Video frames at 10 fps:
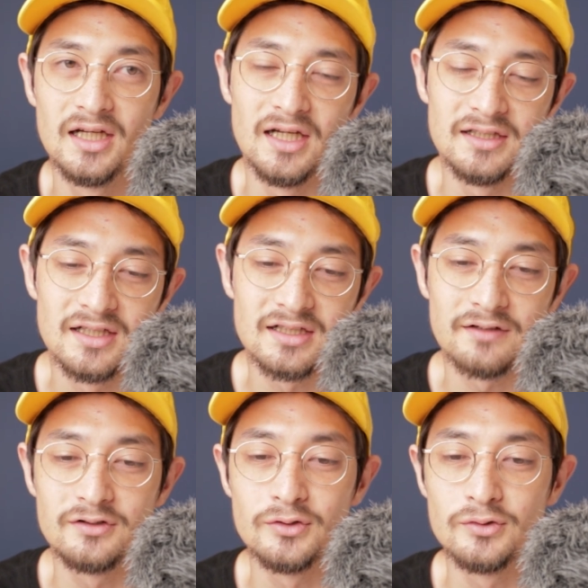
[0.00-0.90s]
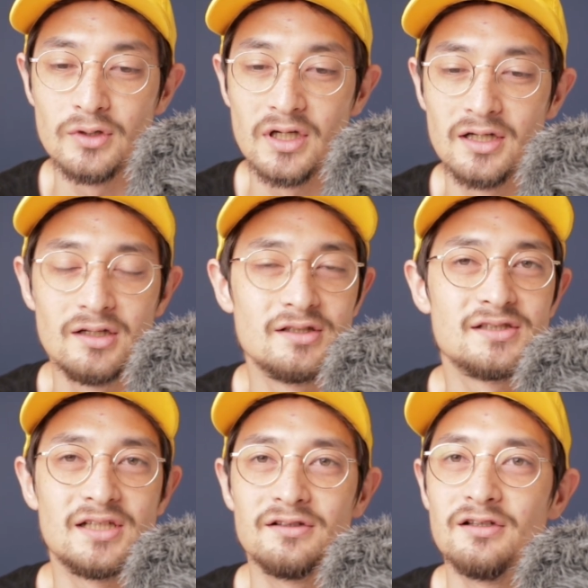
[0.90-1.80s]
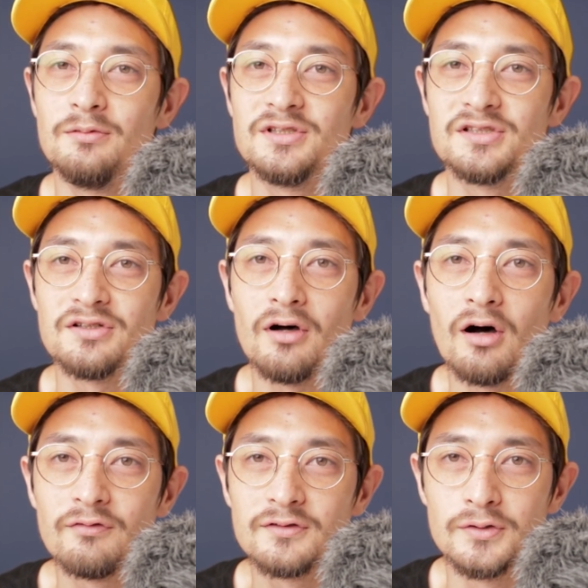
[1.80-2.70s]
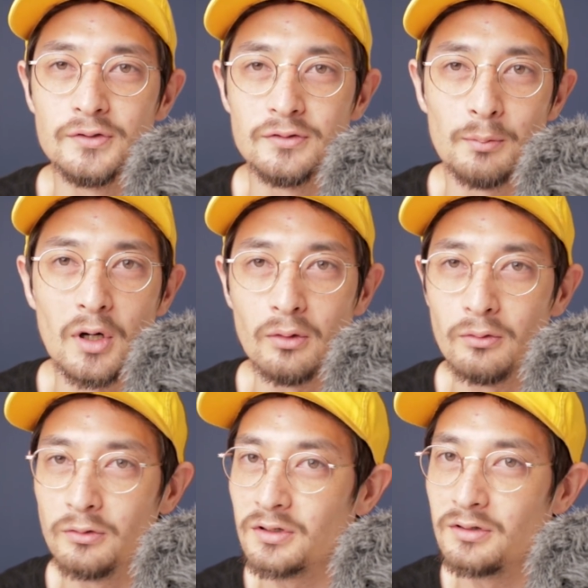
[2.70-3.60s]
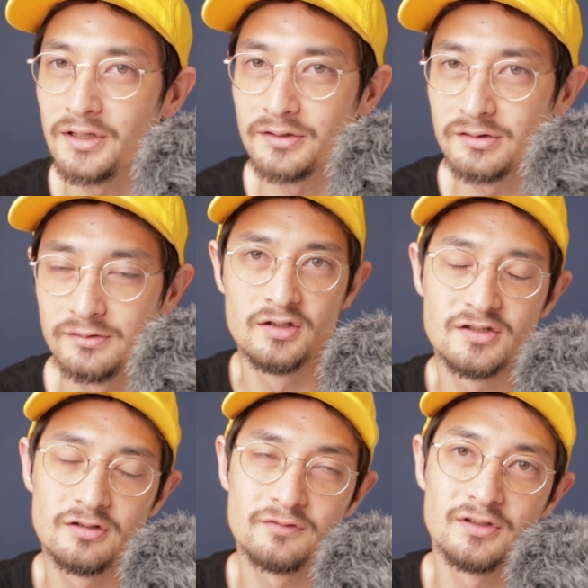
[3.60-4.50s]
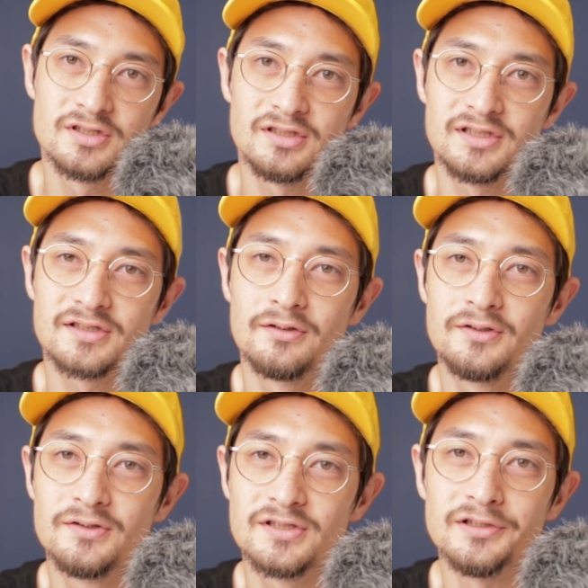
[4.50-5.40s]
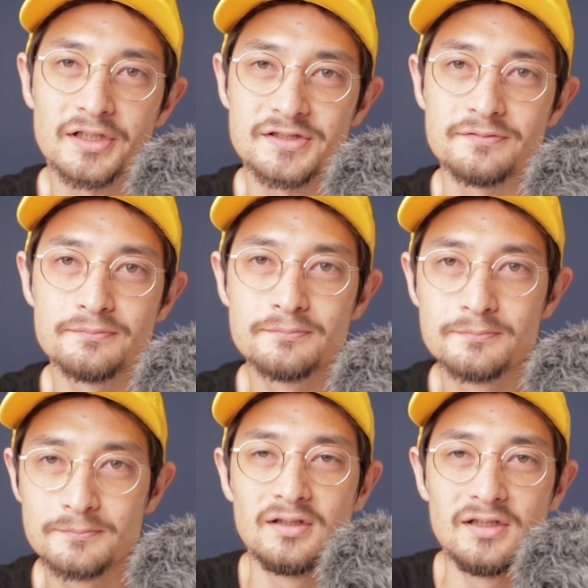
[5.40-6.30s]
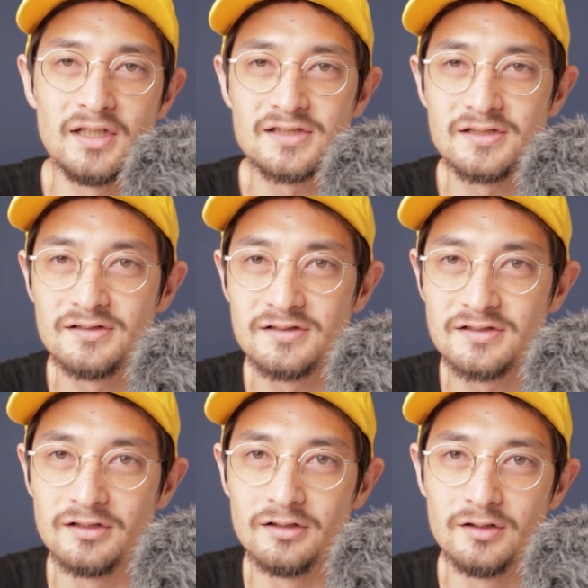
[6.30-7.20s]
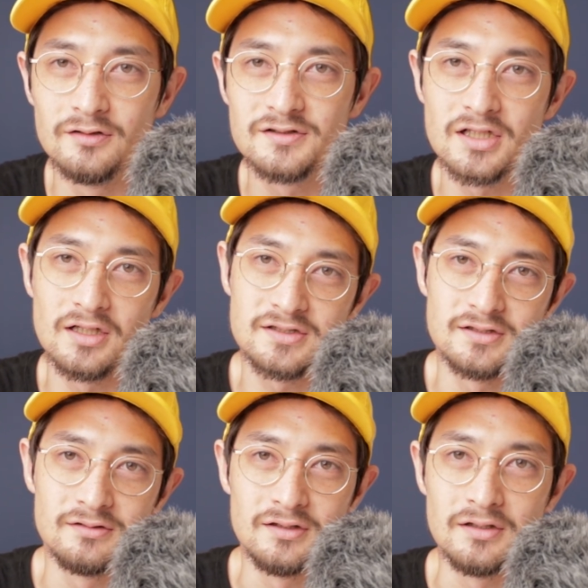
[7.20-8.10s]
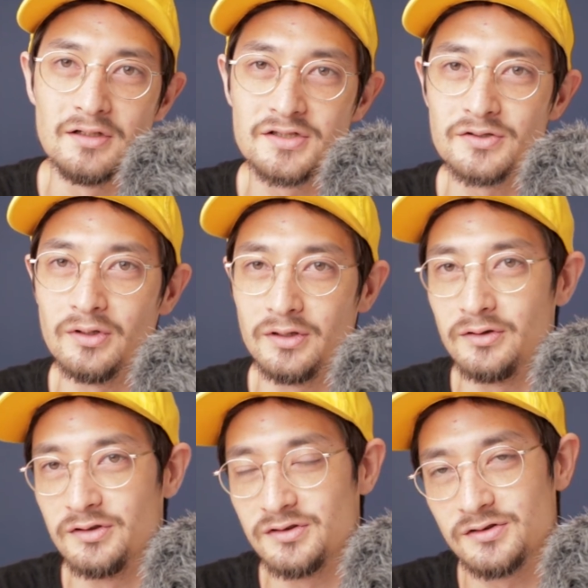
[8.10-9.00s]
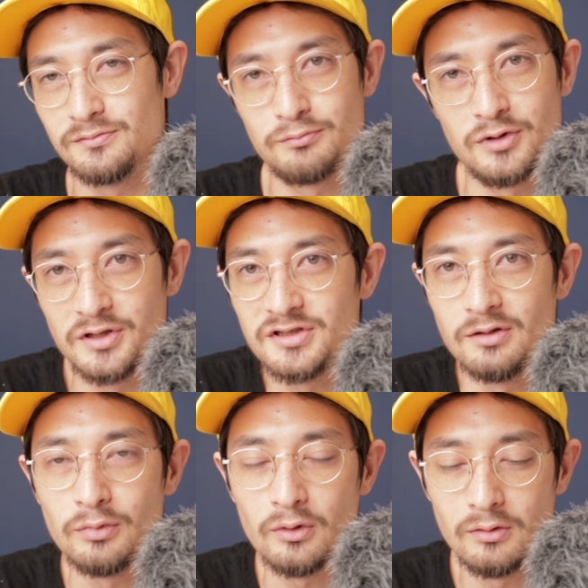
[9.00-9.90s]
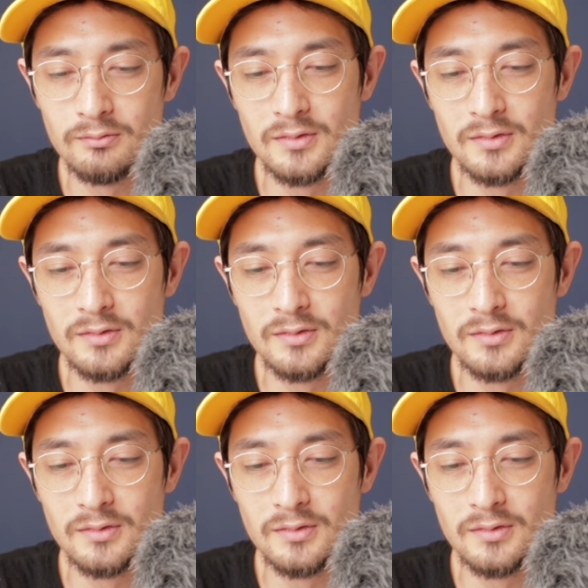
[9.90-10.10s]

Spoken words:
and then you have to send the images off to the model or the client. So first, let's go through selection. The essence of selection in the digital era is pretty simple.